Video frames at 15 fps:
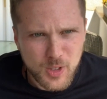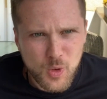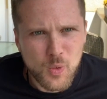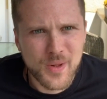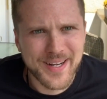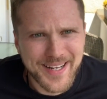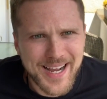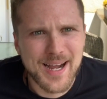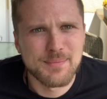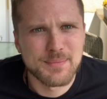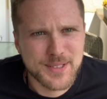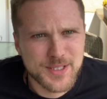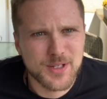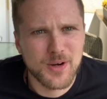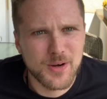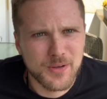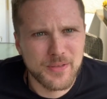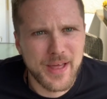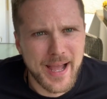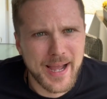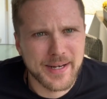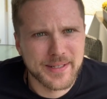When it comes to all
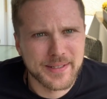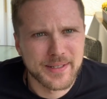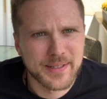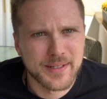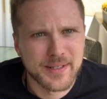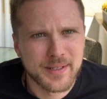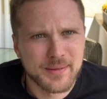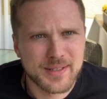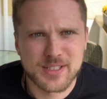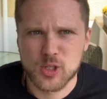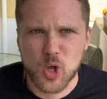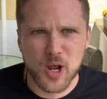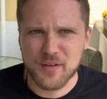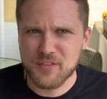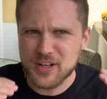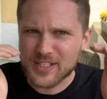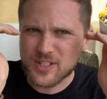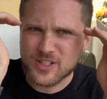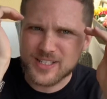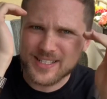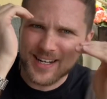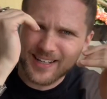that, because a lot of us are
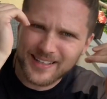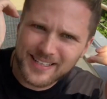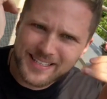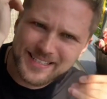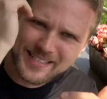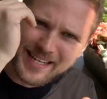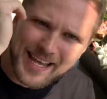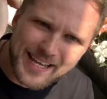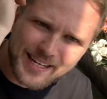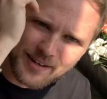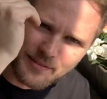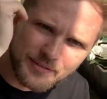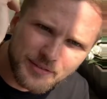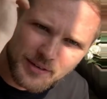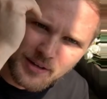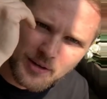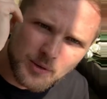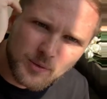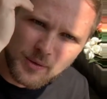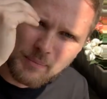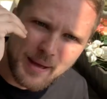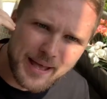stuck in these negative,
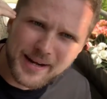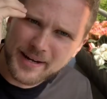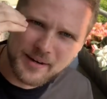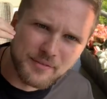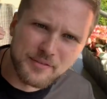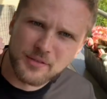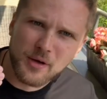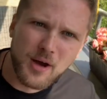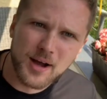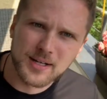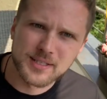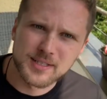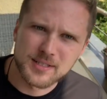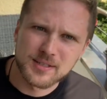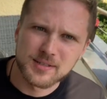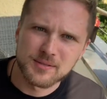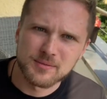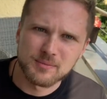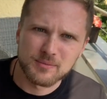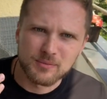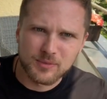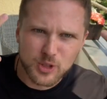repetitive thoughts
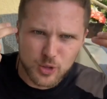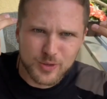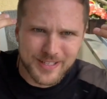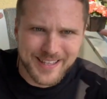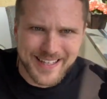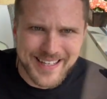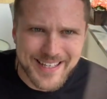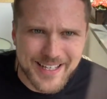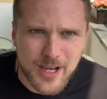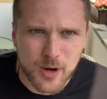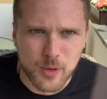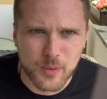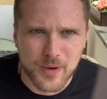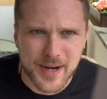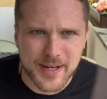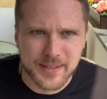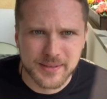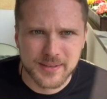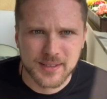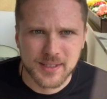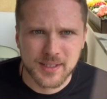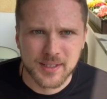due to the ego, right?
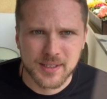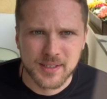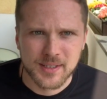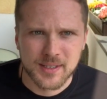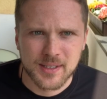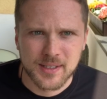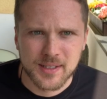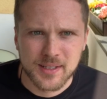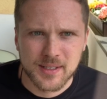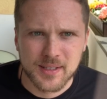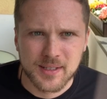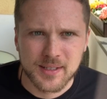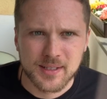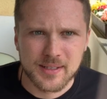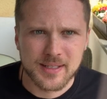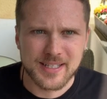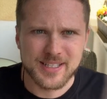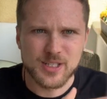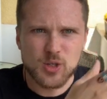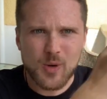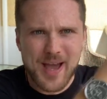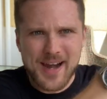These
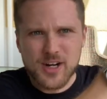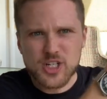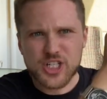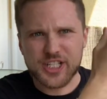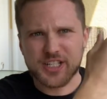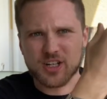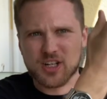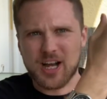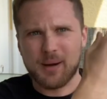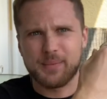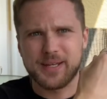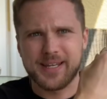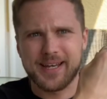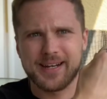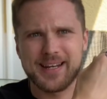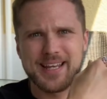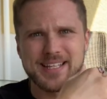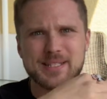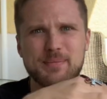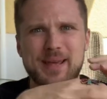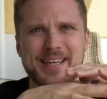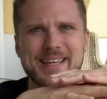new energies are coming in.
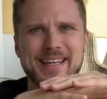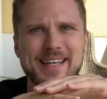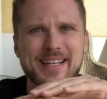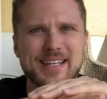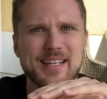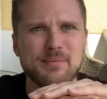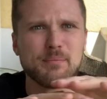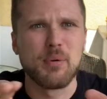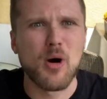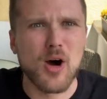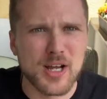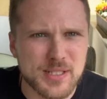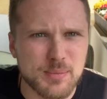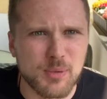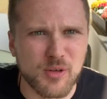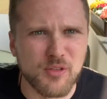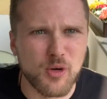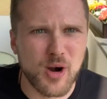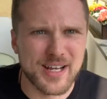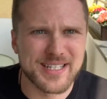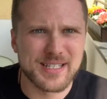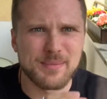It's making it impossible for
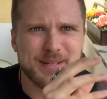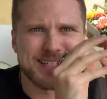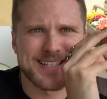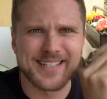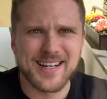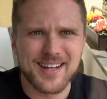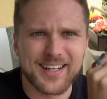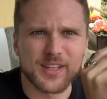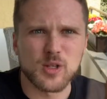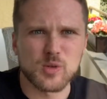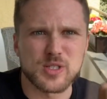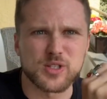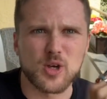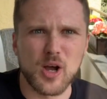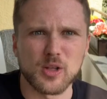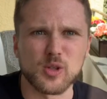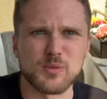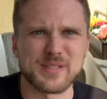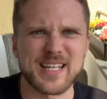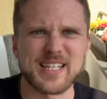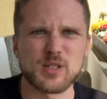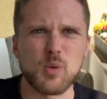us to be stuck in those thought
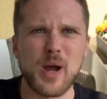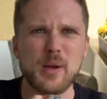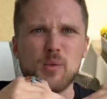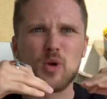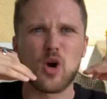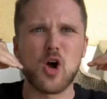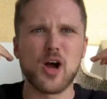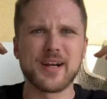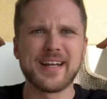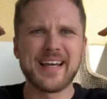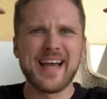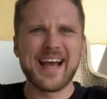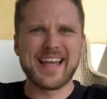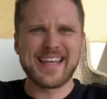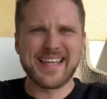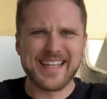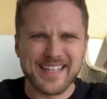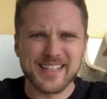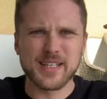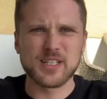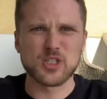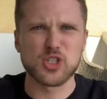loops. That's why we're on a
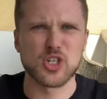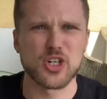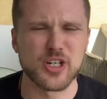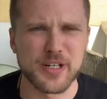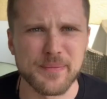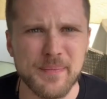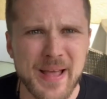healing journey.